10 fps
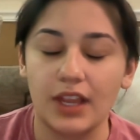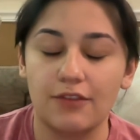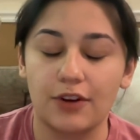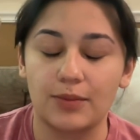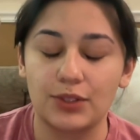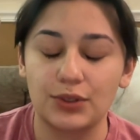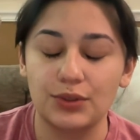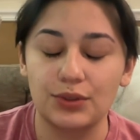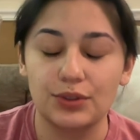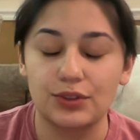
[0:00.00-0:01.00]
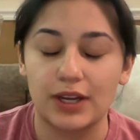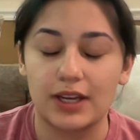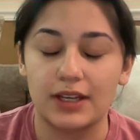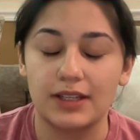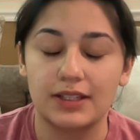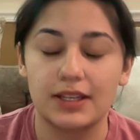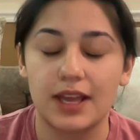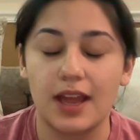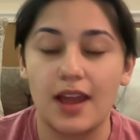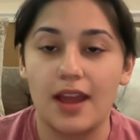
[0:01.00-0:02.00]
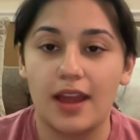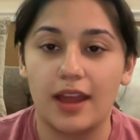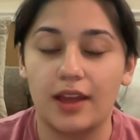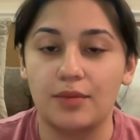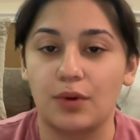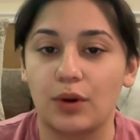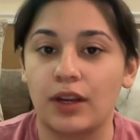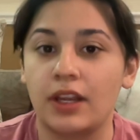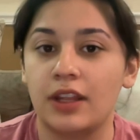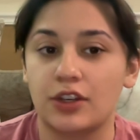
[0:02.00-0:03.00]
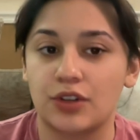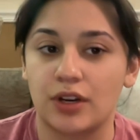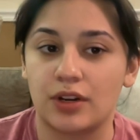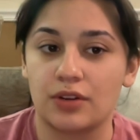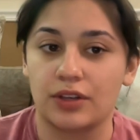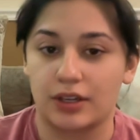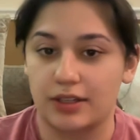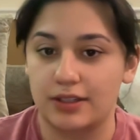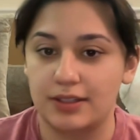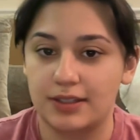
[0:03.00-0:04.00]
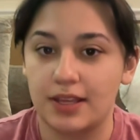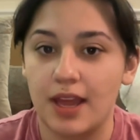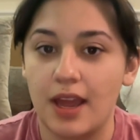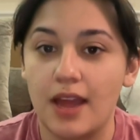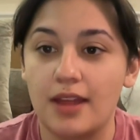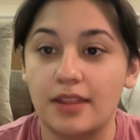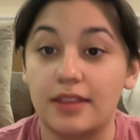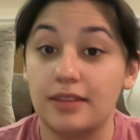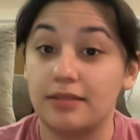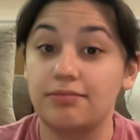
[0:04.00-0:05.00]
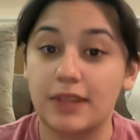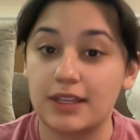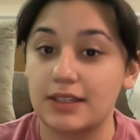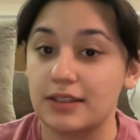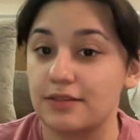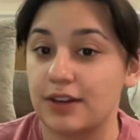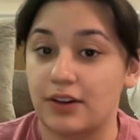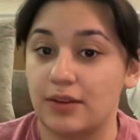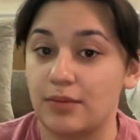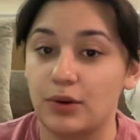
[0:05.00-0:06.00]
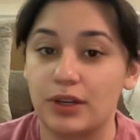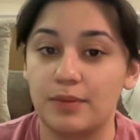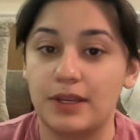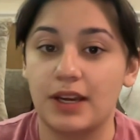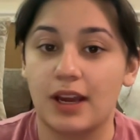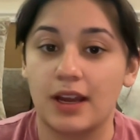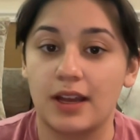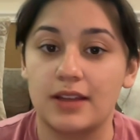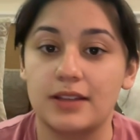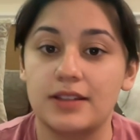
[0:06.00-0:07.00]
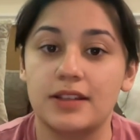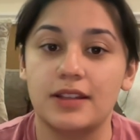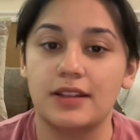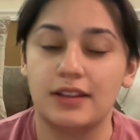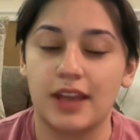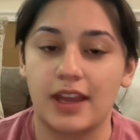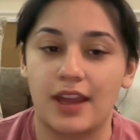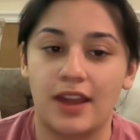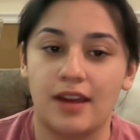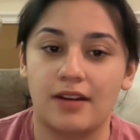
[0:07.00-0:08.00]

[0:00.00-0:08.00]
pharmaceutical drugs and more electronic goods. This is very important because they